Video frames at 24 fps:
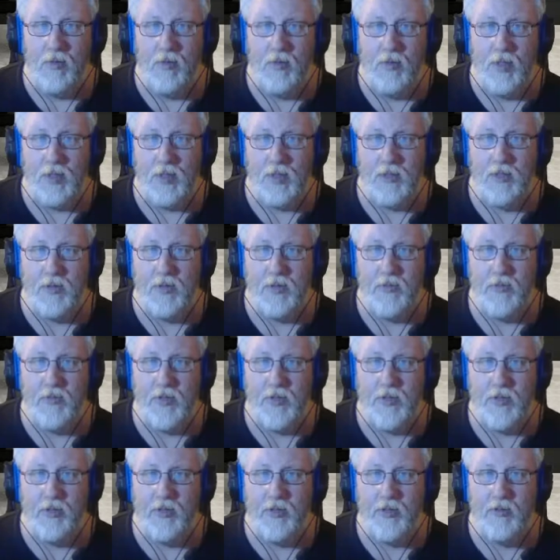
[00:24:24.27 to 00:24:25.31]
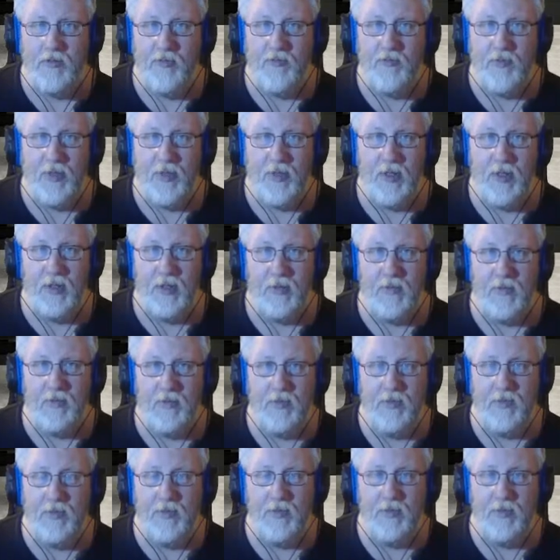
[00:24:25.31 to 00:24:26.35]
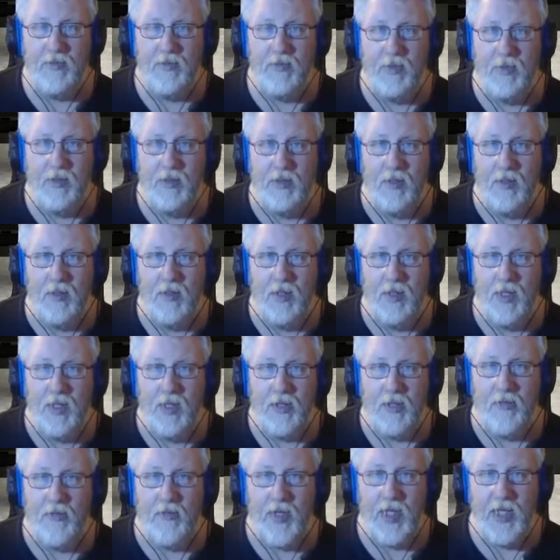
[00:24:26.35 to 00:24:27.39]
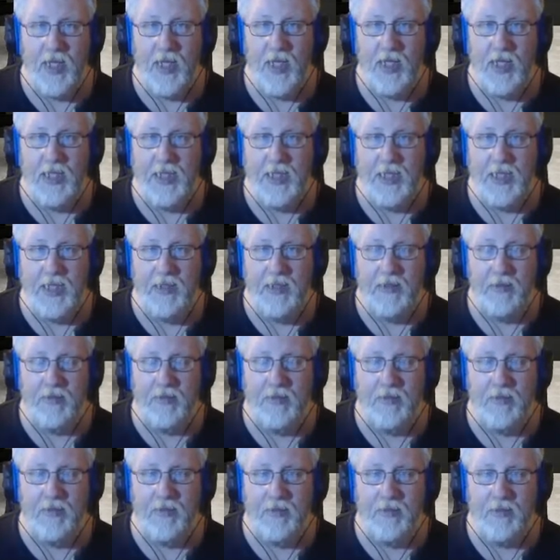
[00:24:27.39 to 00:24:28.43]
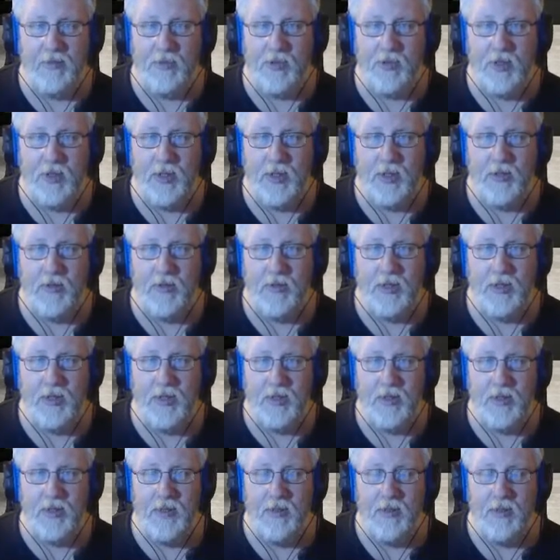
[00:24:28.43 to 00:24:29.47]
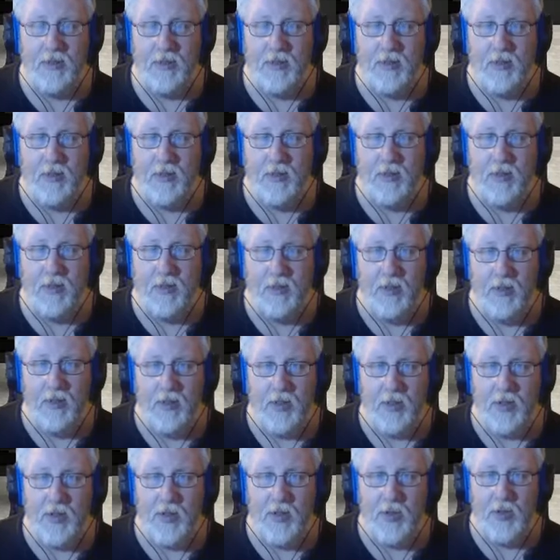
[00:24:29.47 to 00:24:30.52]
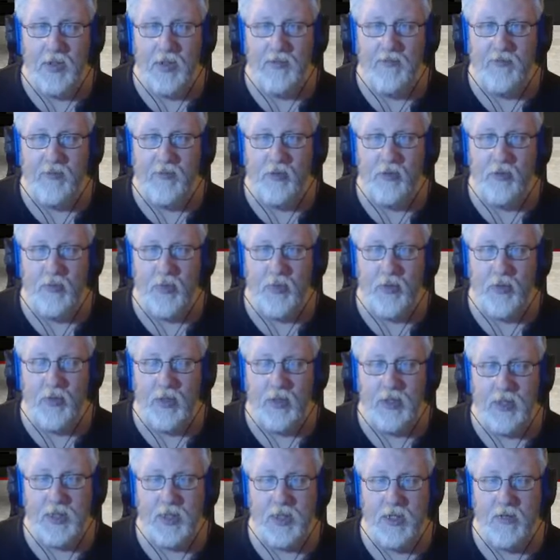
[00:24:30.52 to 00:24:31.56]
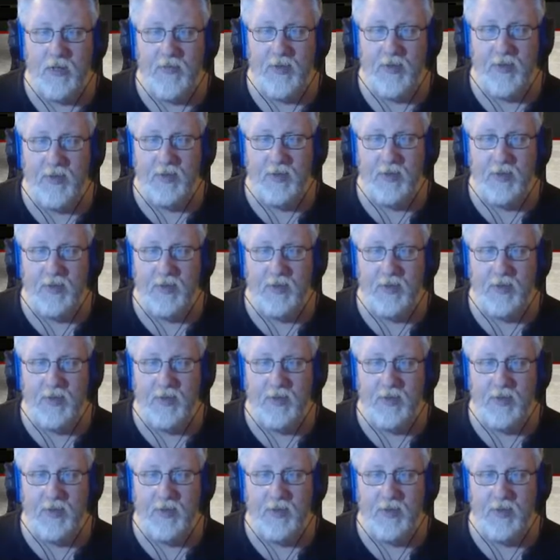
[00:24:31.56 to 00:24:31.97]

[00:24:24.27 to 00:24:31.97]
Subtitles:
That's going to run too far. Had the right idea, trying to use the 2 and the 4 ball as cover.